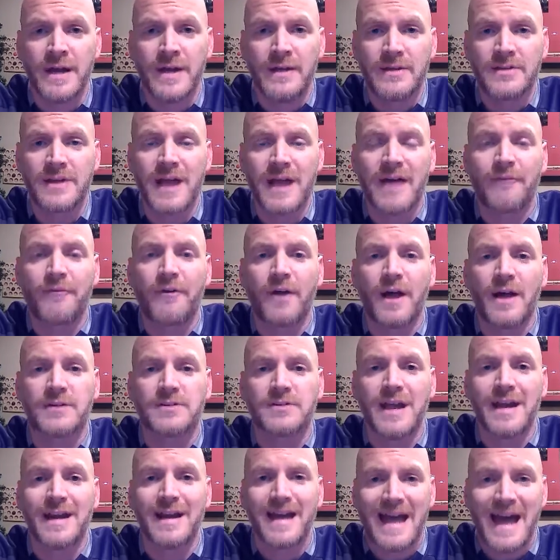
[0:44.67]
Scott Frost
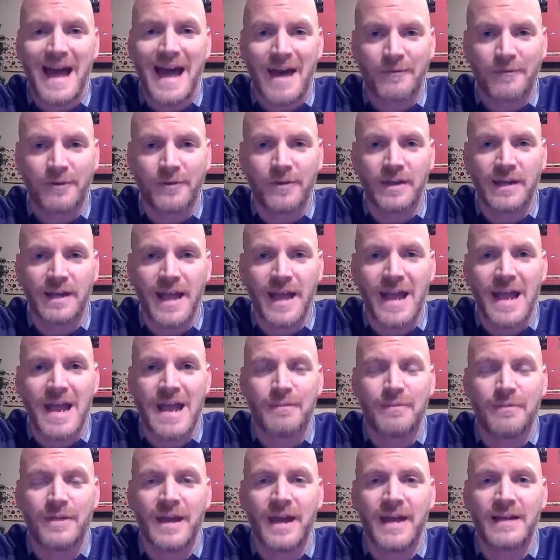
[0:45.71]
saying after the
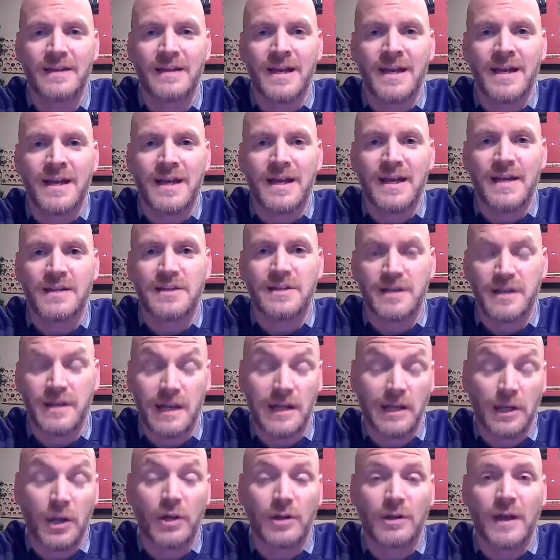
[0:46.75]
game that
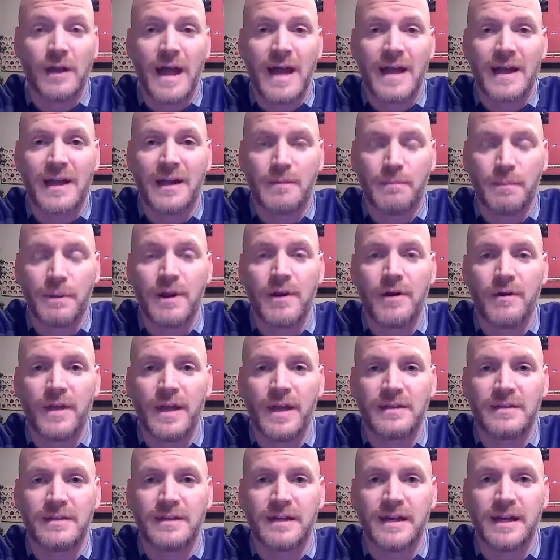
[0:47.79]
it looked like it appeared
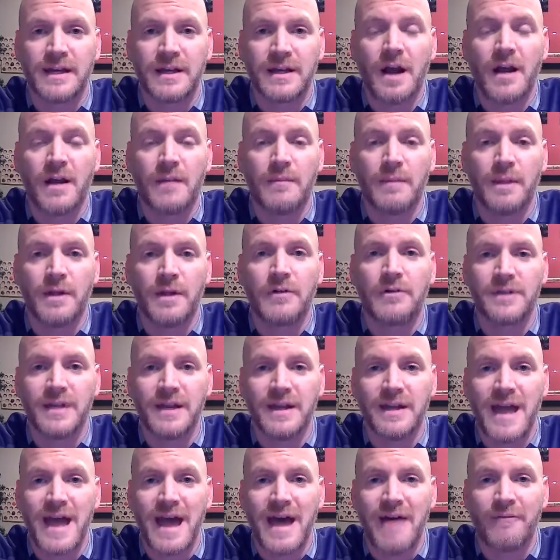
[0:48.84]
that Colin Miller
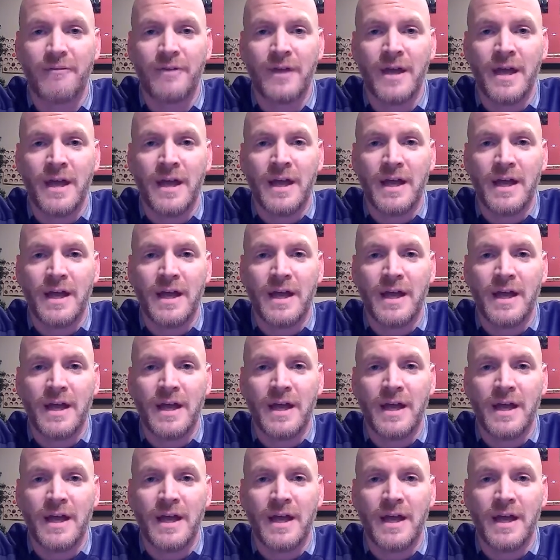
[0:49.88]
did have